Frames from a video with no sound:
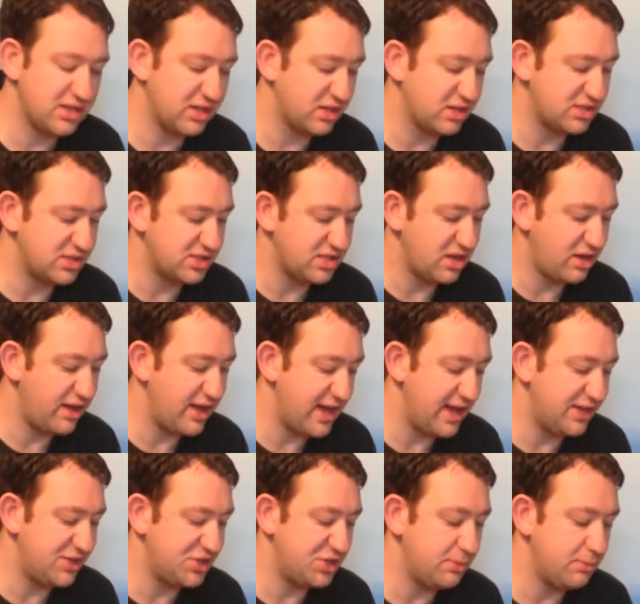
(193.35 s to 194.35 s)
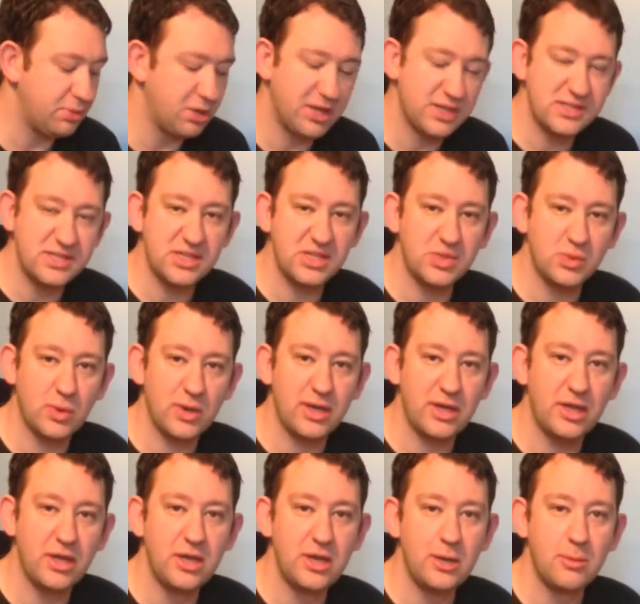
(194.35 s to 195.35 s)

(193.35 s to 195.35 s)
I can start etching places where